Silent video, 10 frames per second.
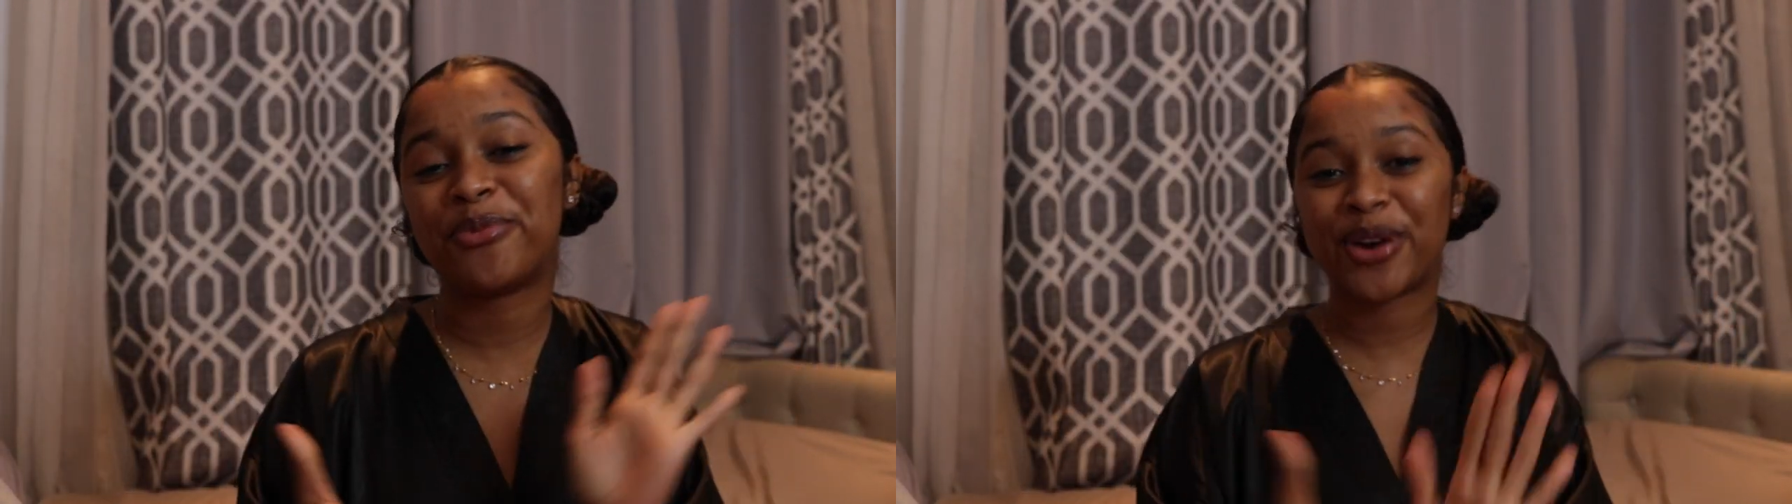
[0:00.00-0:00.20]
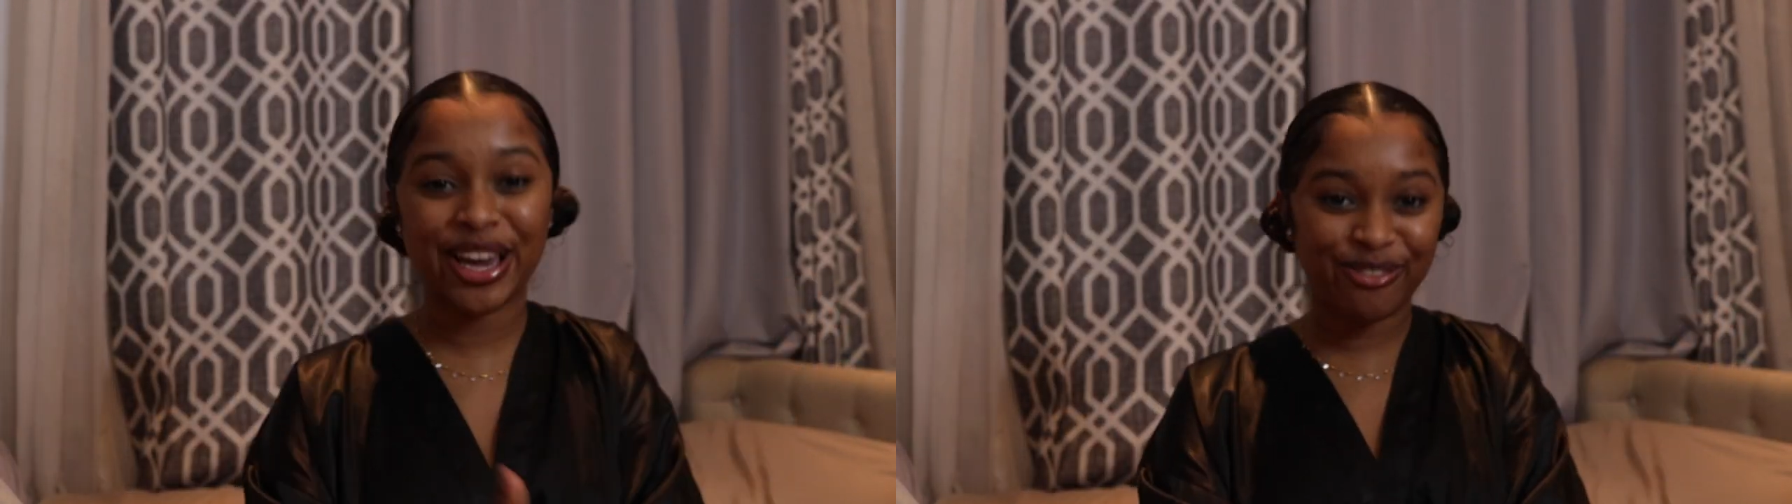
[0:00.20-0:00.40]

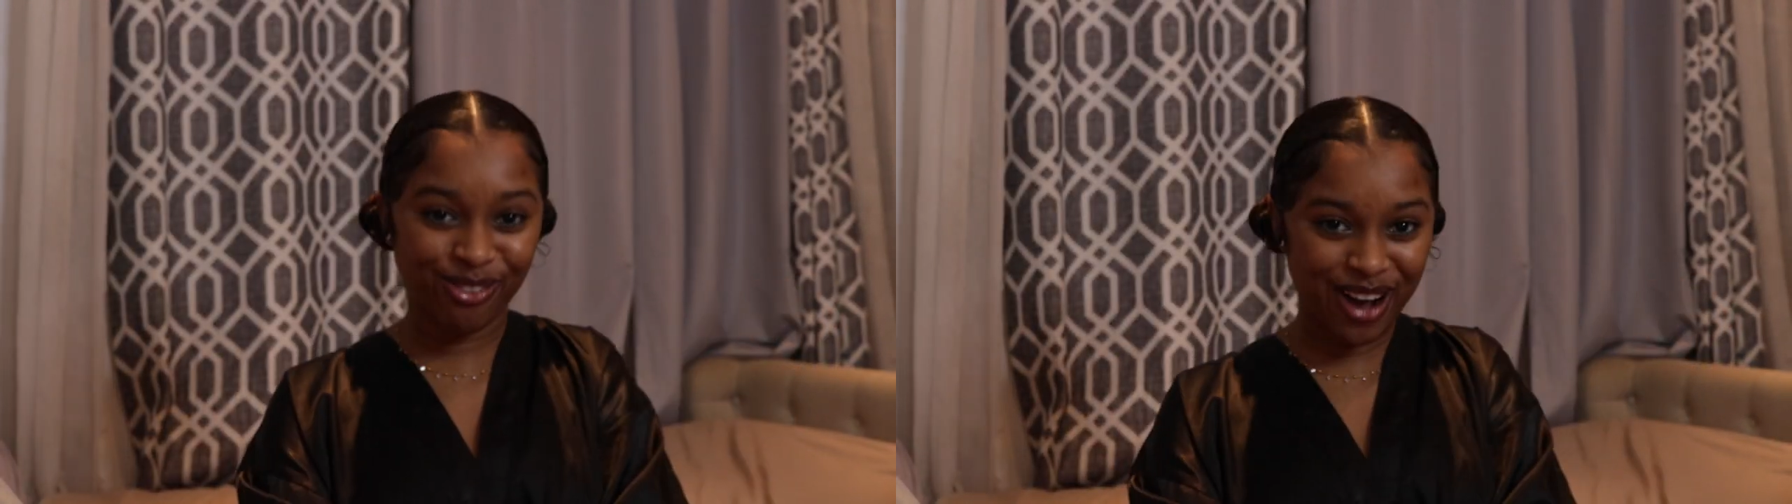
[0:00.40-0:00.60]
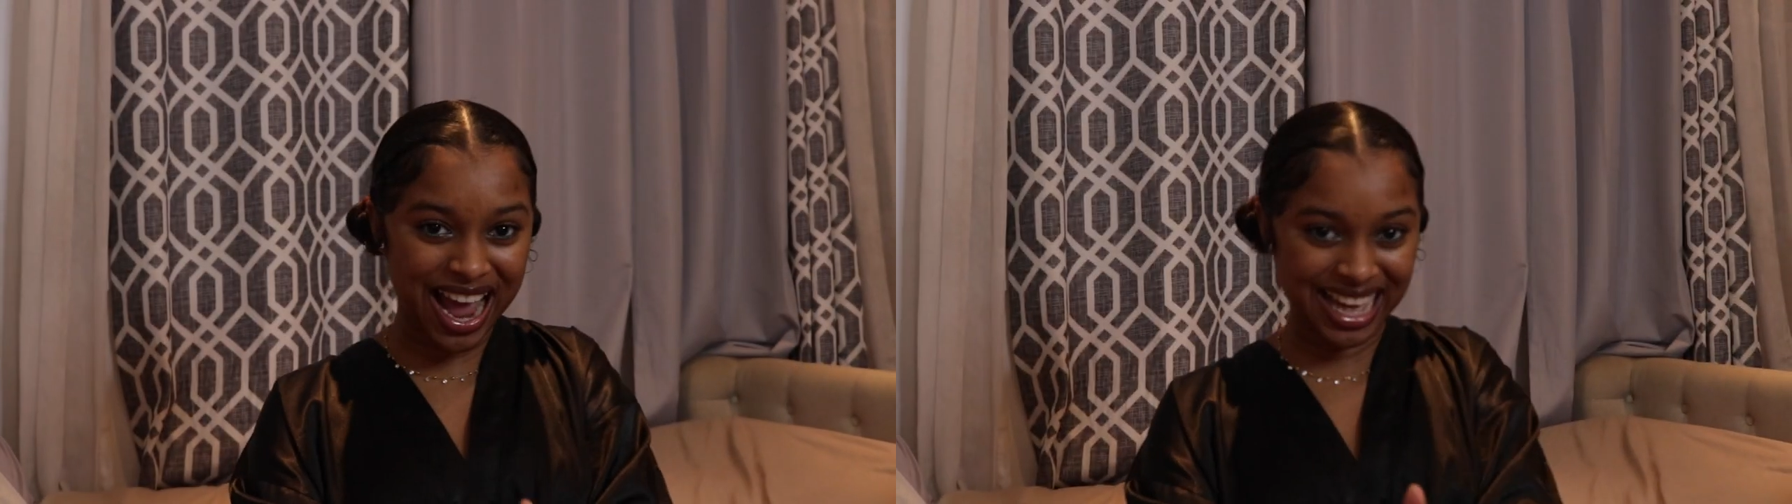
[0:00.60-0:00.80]

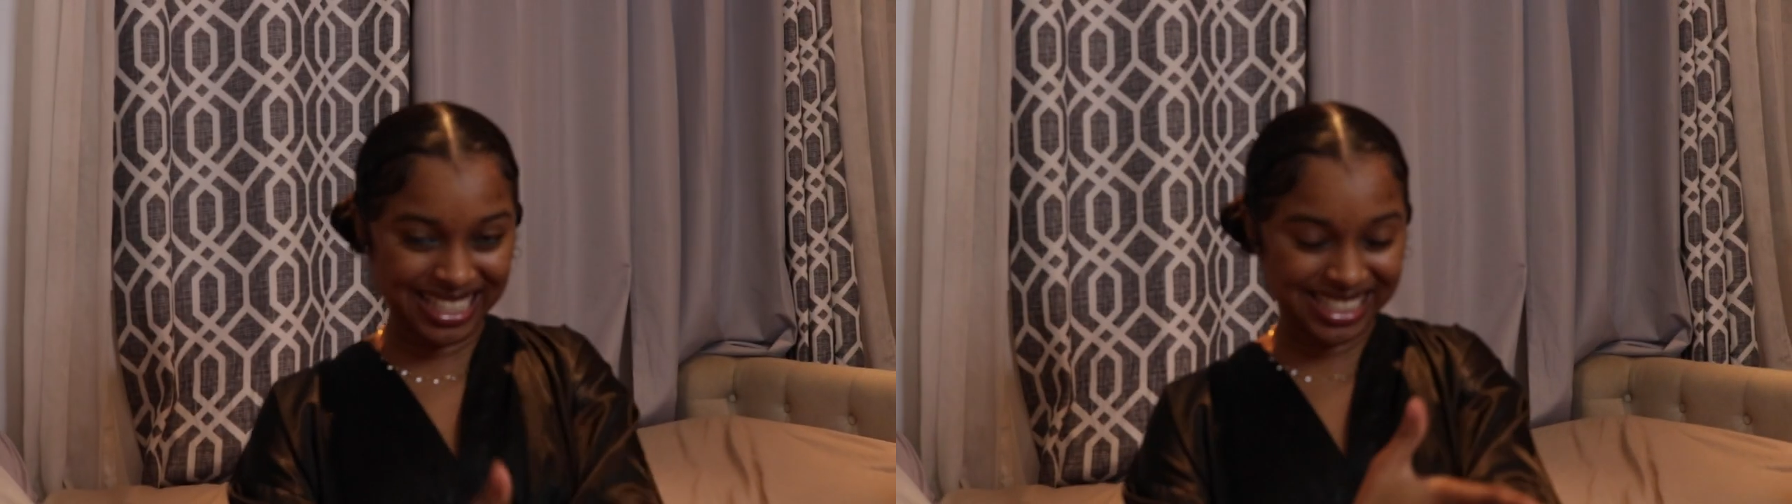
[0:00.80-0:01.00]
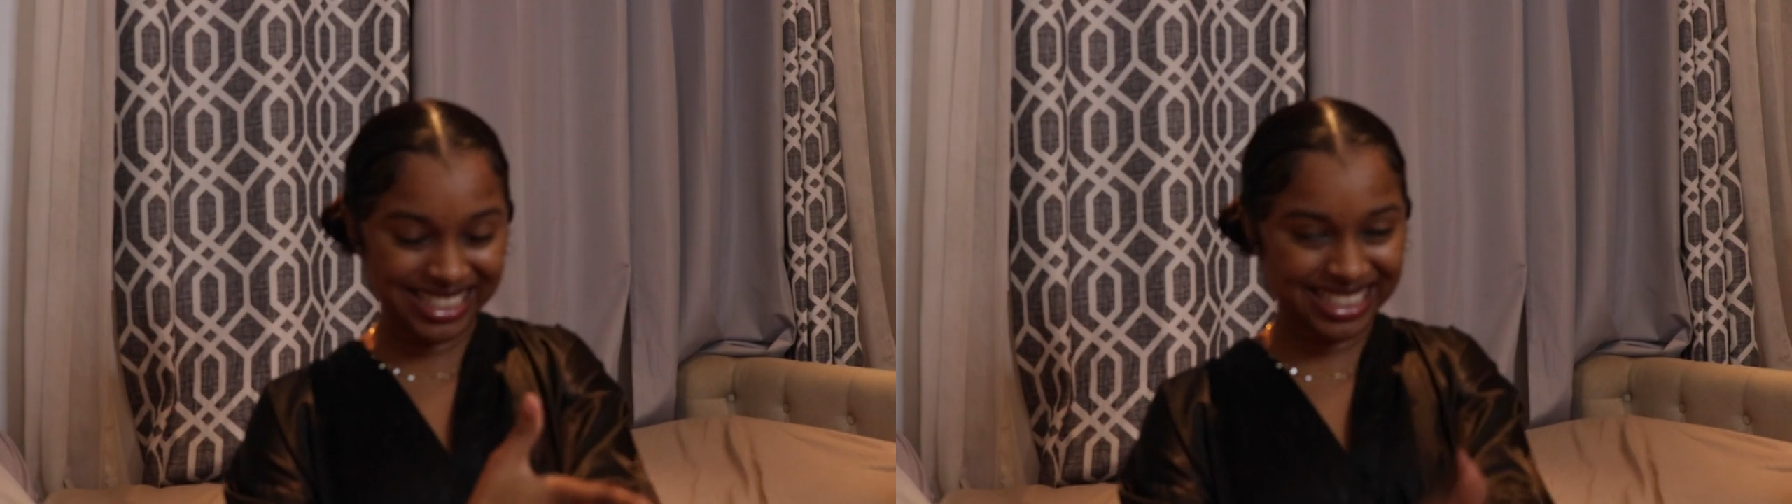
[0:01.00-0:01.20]
boyfriend.